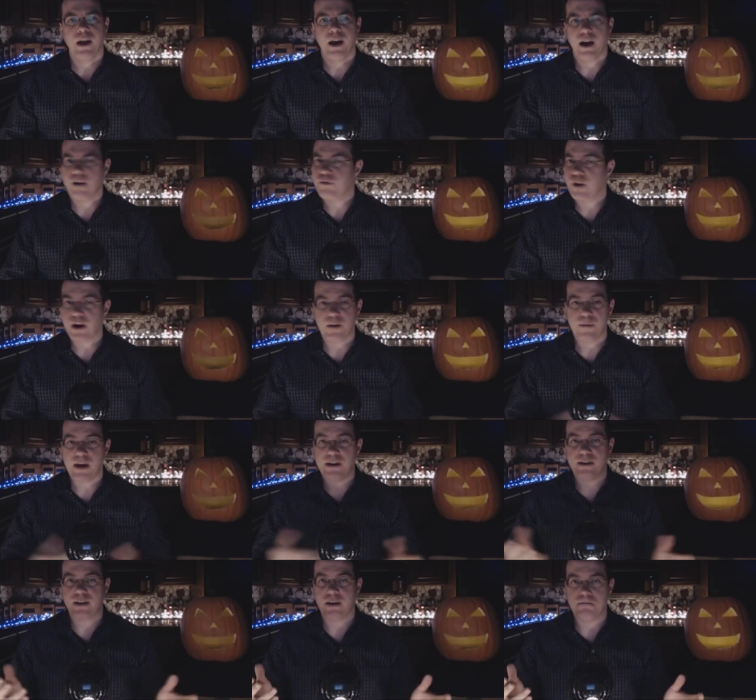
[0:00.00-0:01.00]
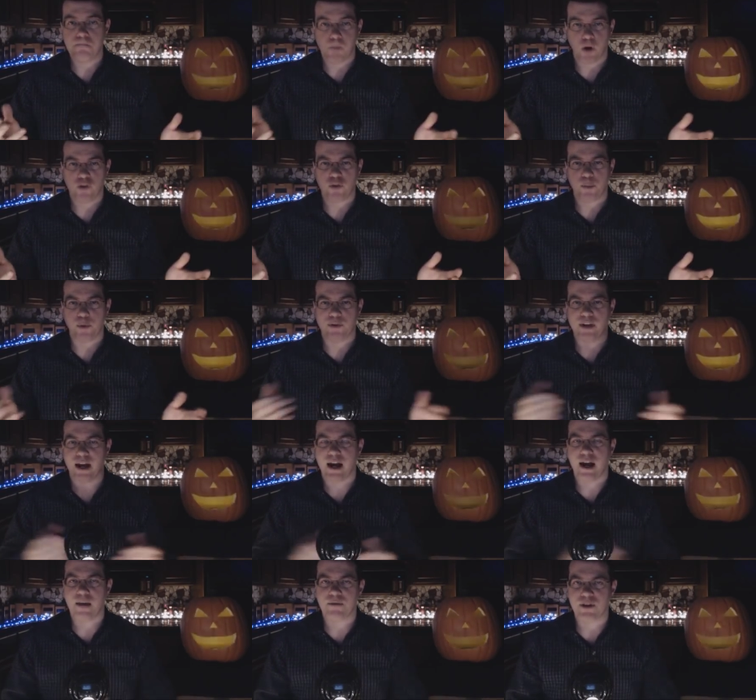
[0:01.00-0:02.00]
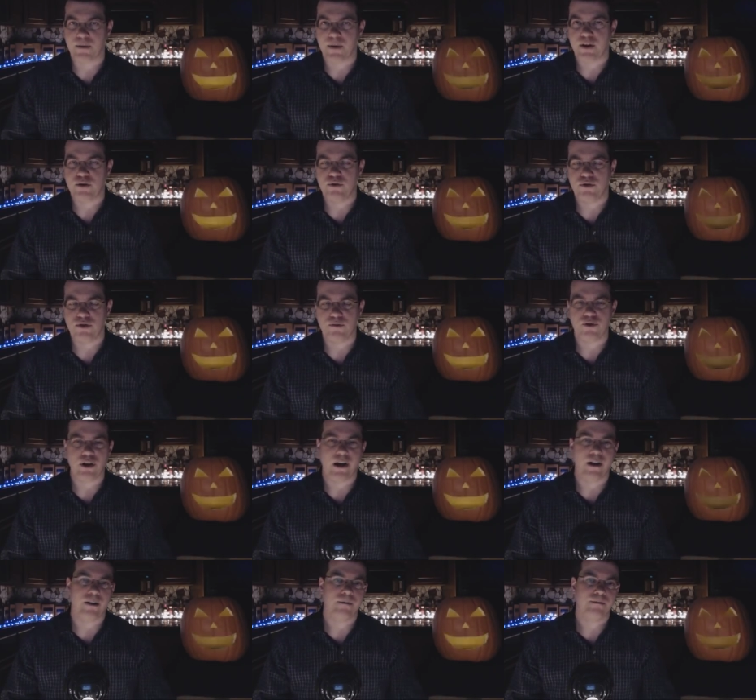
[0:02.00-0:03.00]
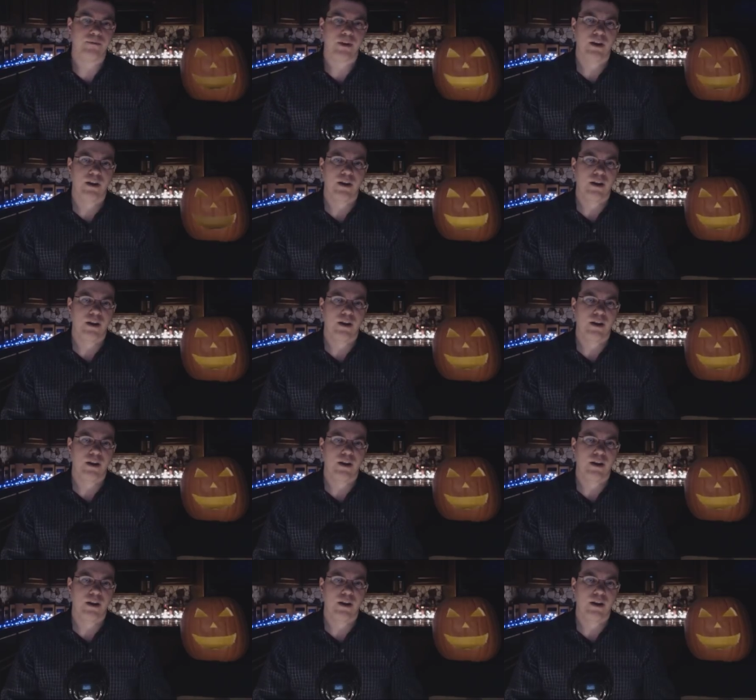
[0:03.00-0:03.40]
and I've recommended them multiple times on my YouTube channel.